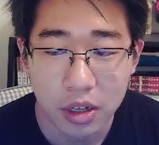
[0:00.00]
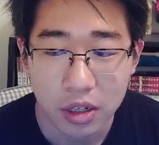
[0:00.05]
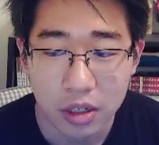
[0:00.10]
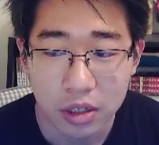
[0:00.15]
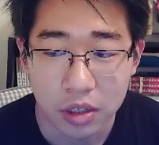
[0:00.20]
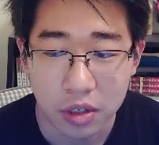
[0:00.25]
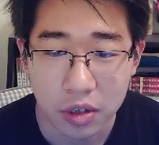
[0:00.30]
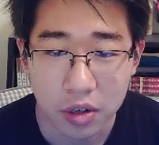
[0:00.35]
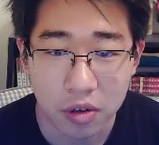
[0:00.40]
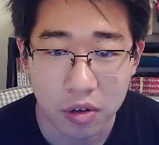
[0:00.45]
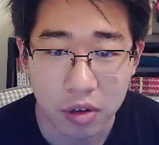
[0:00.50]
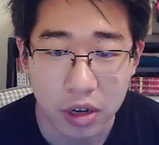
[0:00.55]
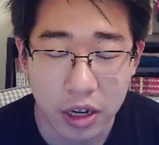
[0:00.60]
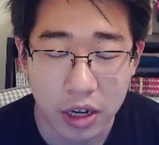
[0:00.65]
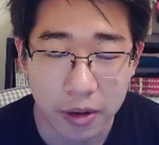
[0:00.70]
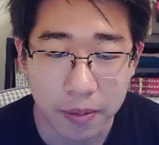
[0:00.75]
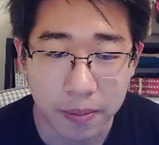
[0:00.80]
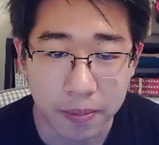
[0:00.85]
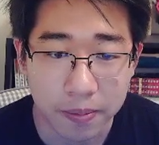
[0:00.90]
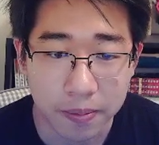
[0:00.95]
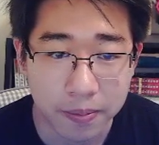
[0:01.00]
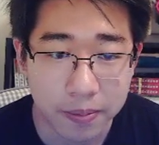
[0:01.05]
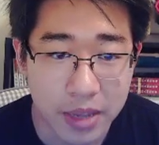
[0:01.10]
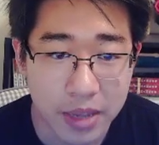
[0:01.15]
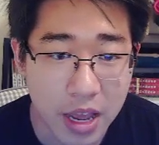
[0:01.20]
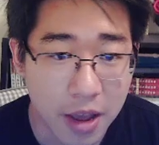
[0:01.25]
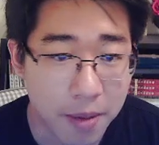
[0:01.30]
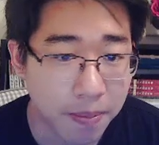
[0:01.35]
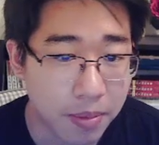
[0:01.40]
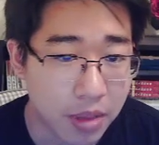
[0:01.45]
So
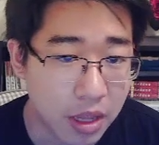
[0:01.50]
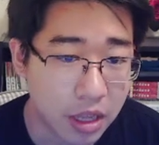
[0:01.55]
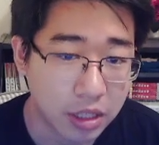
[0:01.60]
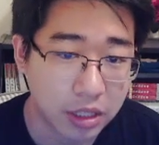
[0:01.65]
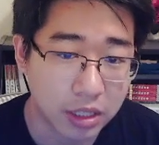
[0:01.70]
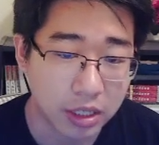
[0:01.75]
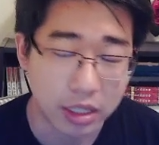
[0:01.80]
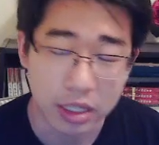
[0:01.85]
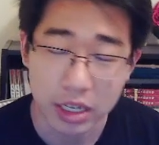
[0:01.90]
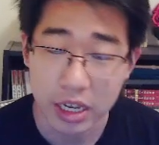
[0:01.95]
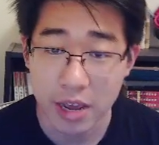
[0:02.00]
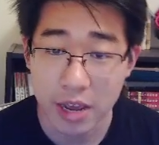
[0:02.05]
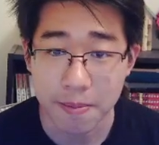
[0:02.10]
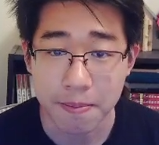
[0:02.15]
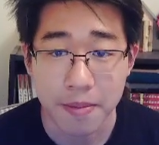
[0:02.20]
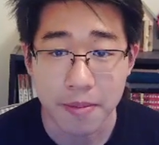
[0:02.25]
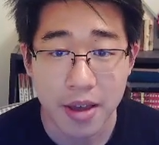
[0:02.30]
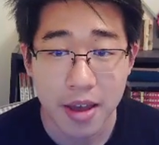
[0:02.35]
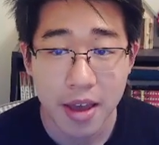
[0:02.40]
yeah, that's a good game.